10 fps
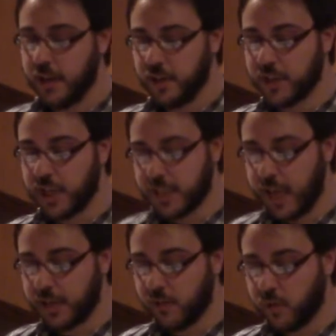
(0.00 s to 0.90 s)
the 6
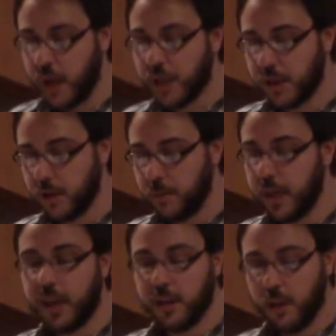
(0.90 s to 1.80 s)
days of creation to
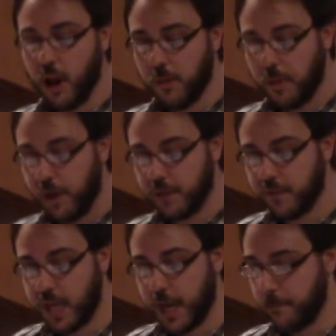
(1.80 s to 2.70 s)
be long periods of
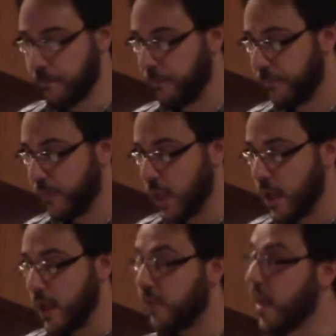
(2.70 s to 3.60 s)
time.
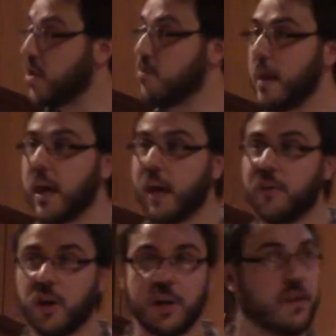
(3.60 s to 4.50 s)
Then you may
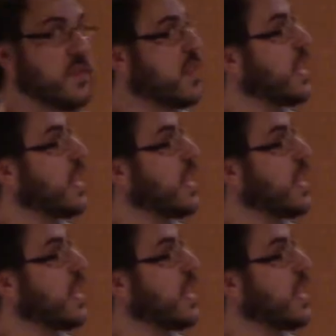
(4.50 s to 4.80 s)
have heard of the